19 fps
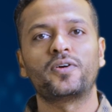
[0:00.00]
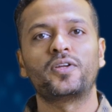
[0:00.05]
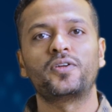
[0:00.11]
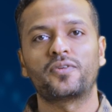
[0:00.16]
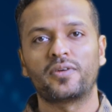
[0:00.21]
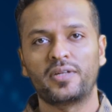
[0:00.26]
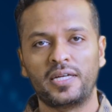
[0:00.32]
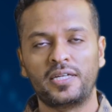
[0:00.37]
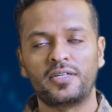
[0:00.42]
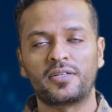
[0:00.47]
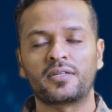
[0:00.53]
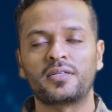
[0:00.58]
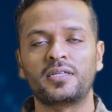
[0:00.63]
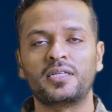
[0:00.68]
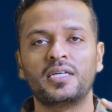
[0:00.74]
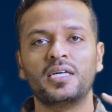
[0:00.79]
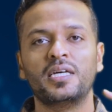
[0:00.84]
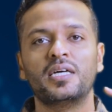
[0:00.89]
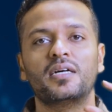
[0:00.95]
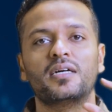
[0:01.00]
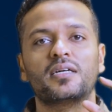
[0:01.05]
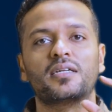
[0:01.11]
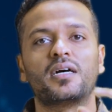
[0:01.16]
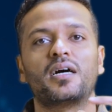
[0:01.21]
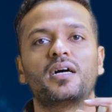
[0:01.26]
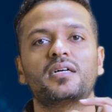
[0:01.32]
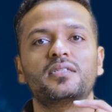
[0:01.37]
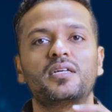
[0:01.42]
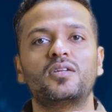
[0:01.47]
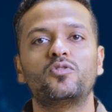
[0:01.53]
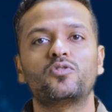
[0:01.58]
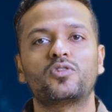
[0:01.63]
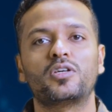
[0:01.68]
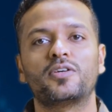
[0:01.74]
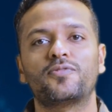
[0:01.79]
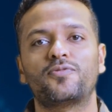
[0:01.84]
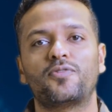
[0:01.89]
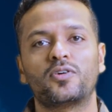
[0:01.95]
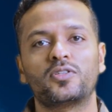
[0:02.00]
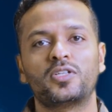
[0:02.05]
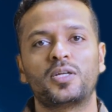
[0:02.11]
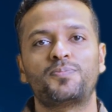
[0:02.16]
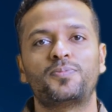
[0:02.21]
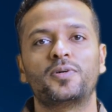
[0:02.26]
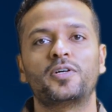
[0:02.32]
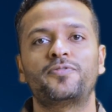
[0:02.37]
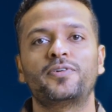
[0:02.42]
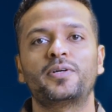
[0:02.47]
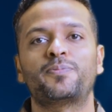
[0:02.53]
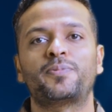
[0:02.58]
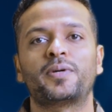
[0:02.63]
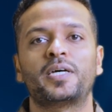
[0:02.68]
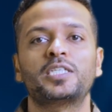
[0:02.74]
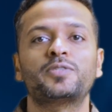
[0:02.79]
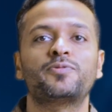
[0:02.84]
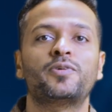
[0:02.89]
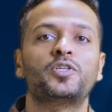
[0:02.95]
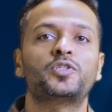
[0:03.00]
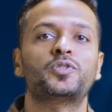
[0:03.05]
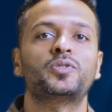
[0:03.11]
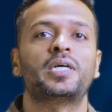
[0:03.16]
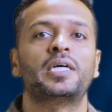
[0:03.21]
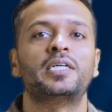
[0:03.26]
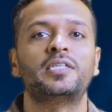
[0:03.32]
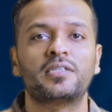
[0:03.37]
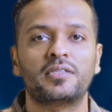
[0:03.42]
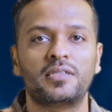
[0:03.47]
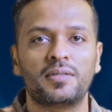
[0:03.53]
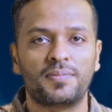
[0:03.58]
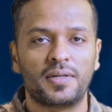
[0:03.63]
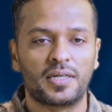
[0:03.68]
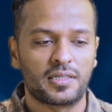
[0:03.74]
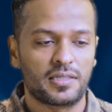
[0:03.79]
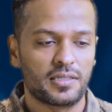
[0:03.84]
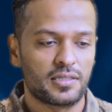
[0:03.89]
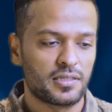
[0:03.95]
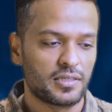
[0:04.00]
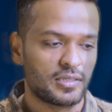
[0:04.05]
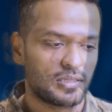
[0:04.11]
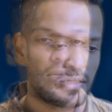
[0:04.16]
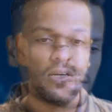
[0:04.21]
where you can enter rather than looking for that perfect price where you should enter the market.